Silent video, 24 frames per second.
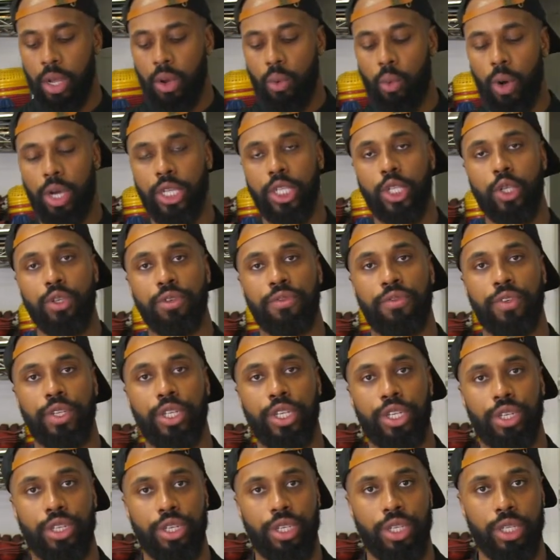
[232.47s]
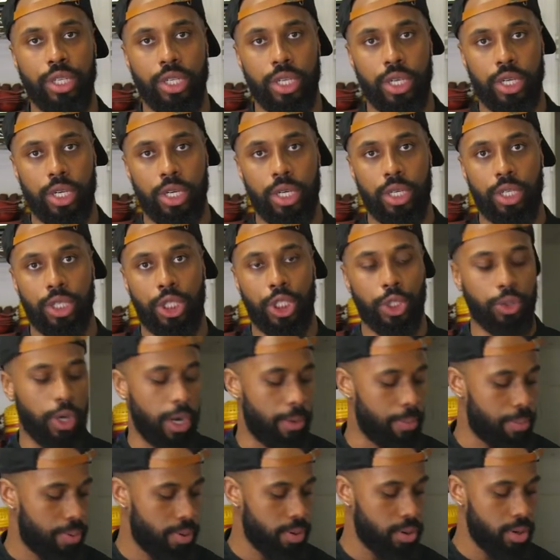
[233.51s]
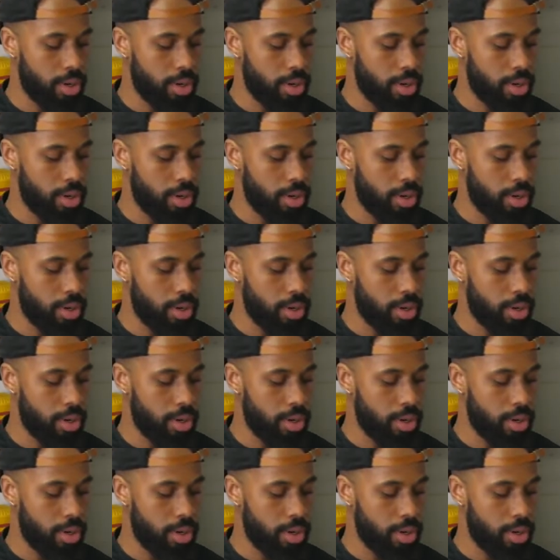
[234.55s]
Once you finish your shrimp,